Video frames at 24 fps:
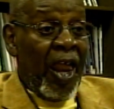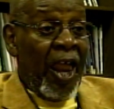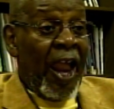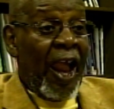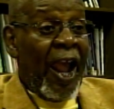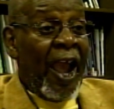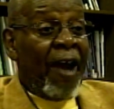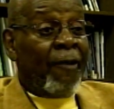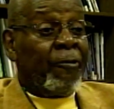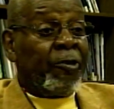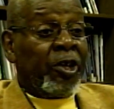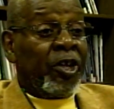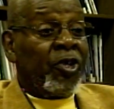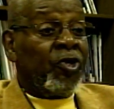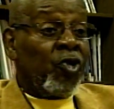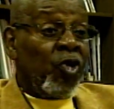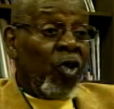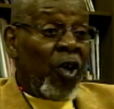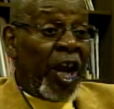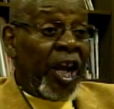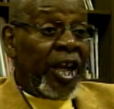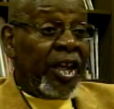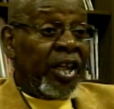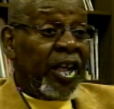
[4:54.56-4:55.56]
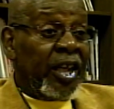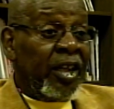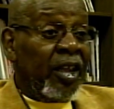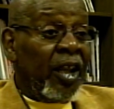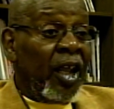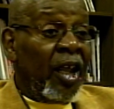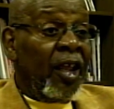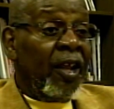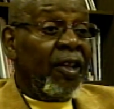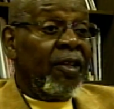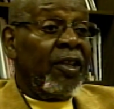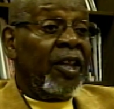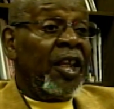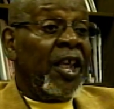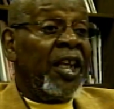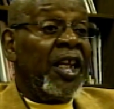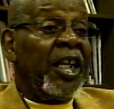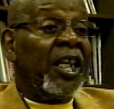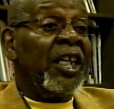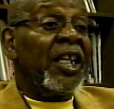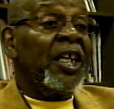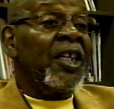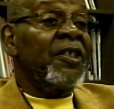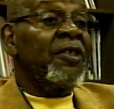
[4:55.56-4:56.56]
after training, then
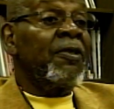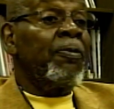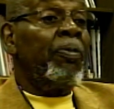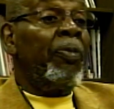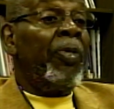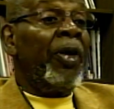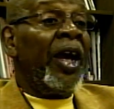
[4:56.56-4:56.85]
it has